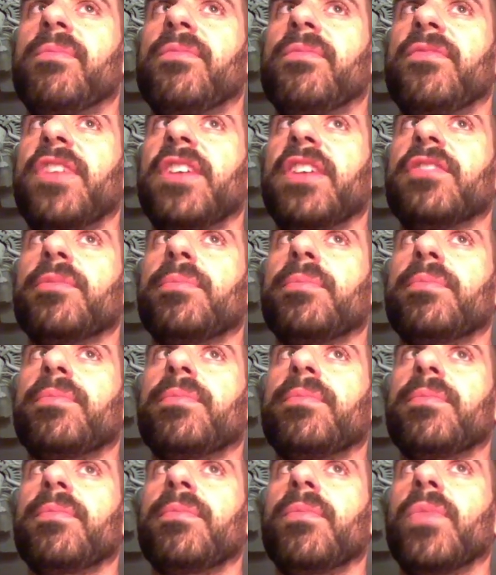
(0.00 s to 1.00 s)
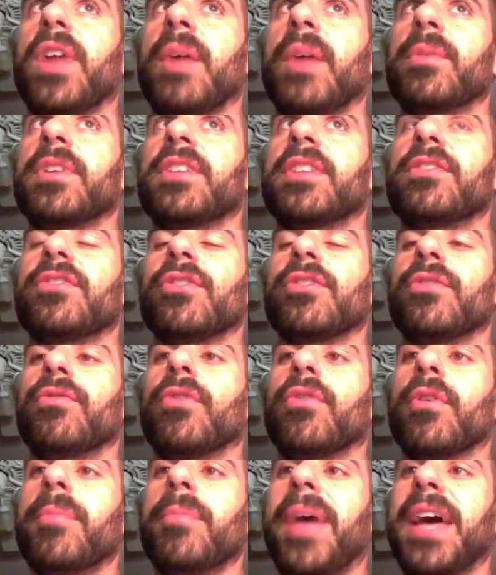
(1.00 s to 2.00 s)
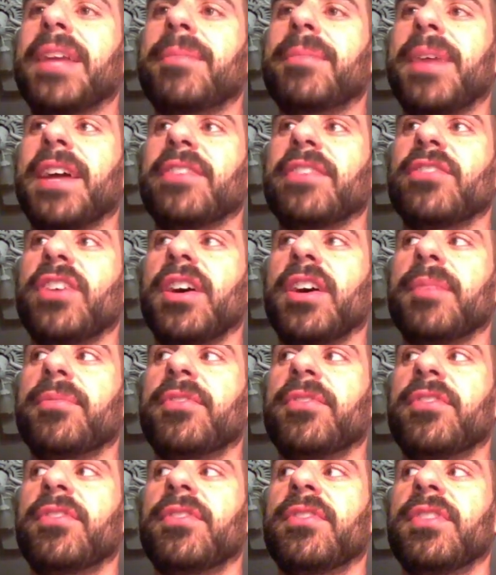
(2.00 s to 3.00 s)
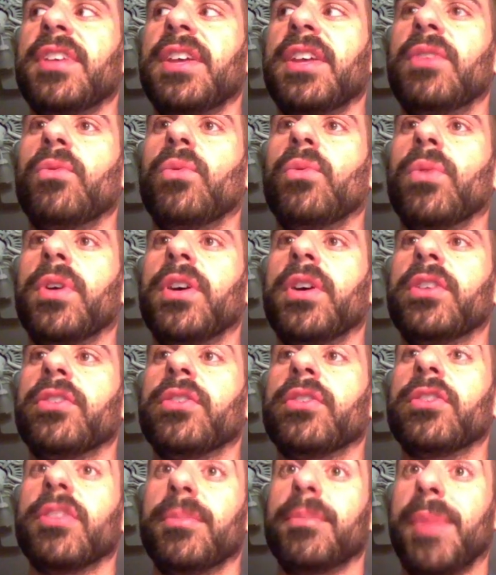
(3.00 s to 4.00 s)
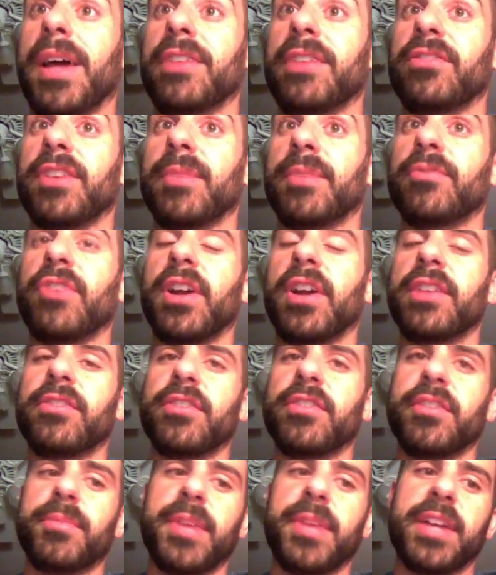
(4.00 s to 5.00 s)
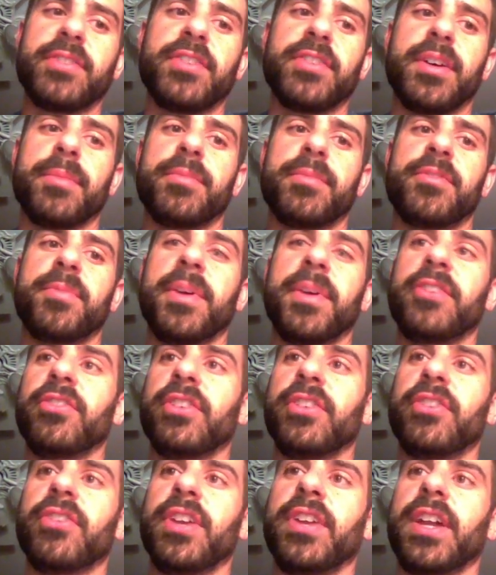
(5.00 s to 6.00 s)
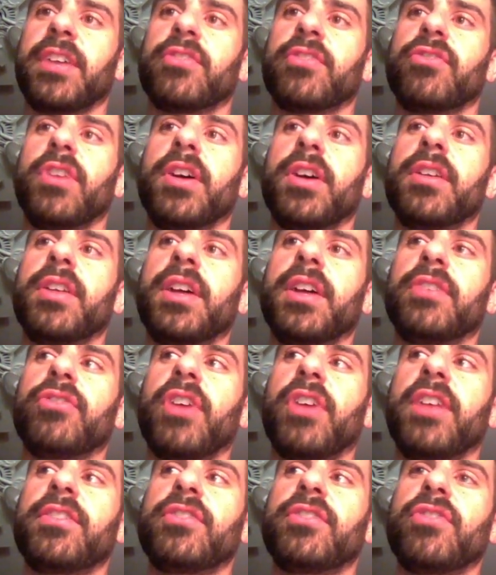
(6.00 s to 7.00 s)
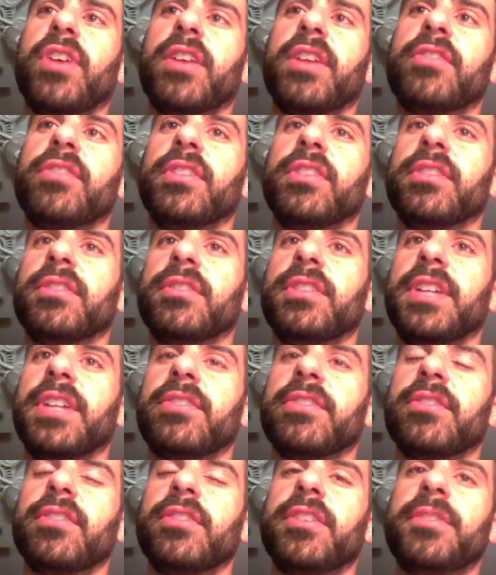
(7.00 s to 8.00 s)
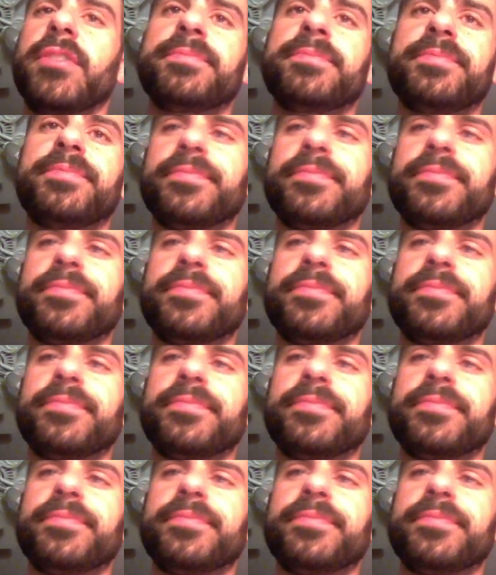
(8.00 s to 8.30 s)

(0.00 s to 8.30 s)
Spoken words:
based what I would consider 4 bad matchups and 1 good matchup. Tron is a good matchup, especially Green X Tron. Eldrazi Tron is a little less good.